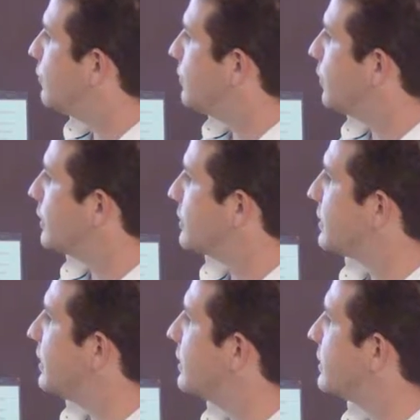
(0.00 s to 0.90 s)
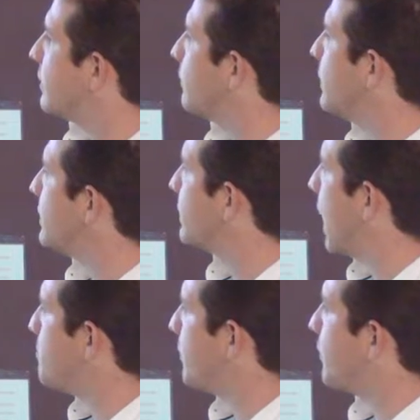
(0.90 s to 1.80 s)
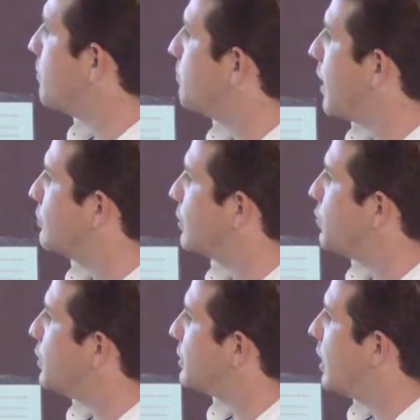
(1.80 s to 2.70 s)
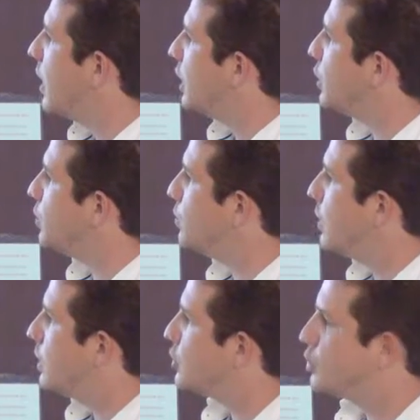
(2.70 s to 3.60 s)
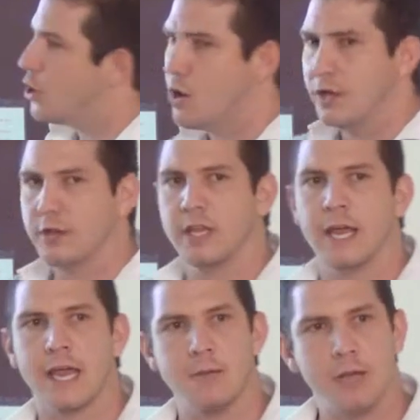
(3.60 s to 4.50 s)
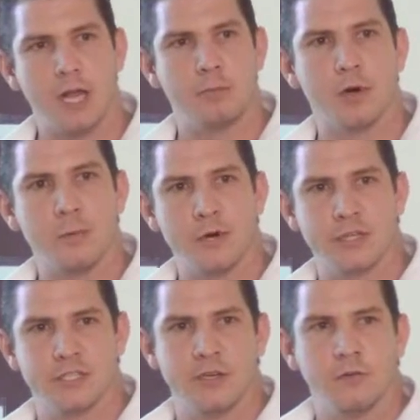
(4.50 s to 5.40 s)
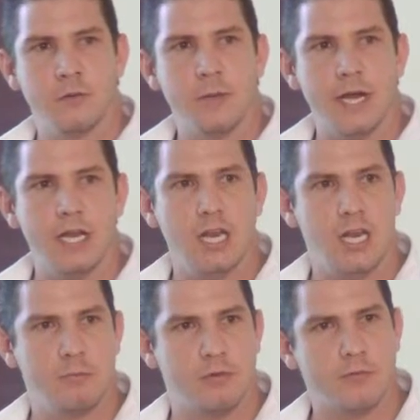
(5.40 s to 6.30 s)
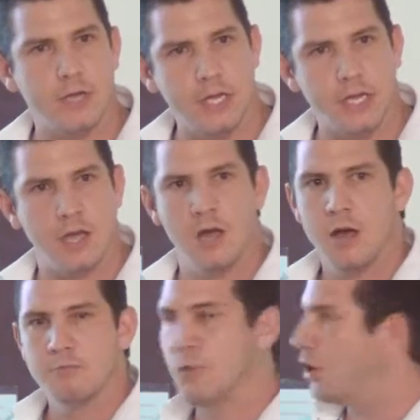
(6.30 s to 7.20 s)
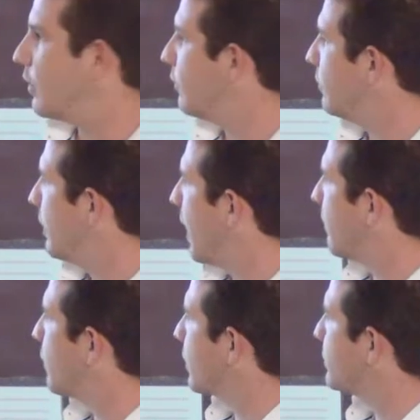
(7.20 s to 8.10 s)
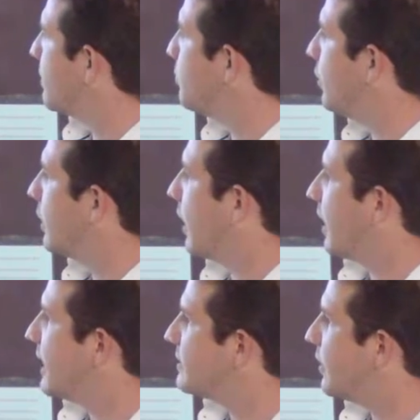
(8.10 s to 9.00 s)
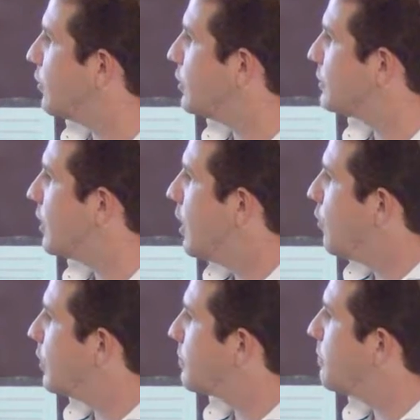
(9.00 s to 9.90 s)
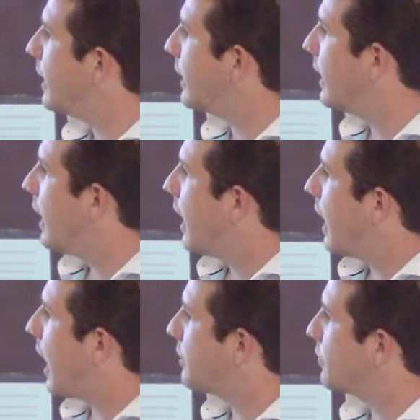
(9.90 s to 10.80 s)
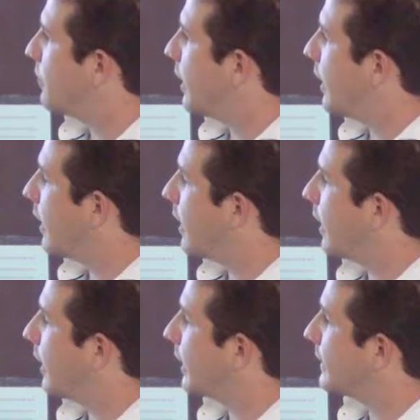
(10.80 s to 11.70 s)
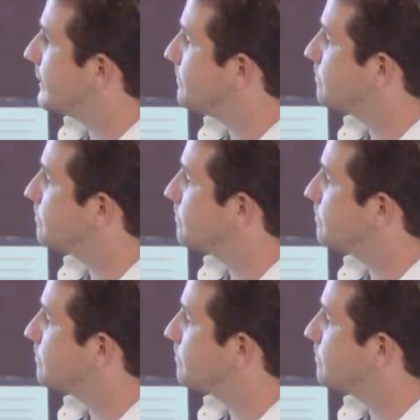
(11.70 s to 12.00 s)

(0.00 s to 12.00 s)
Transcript: for the synthesis of this type of compounds in which you join the chemical properties of a very lipophilic molecule, like for example an steroids, with very hydro, uh,